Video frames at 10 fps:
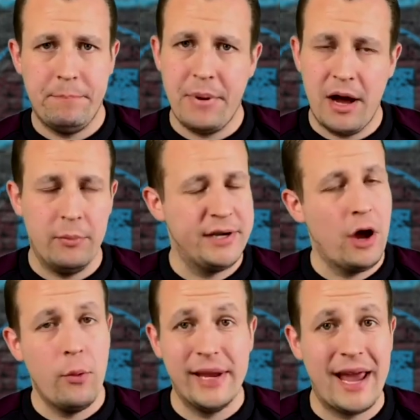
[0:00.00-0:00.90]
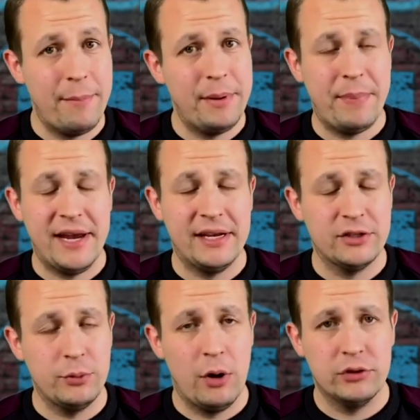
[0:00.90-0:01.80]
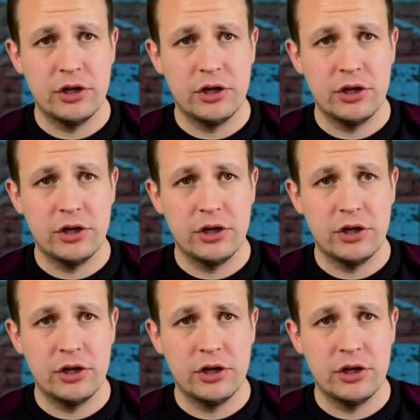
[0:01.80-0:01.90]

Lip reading: But we know we can be beaten as well.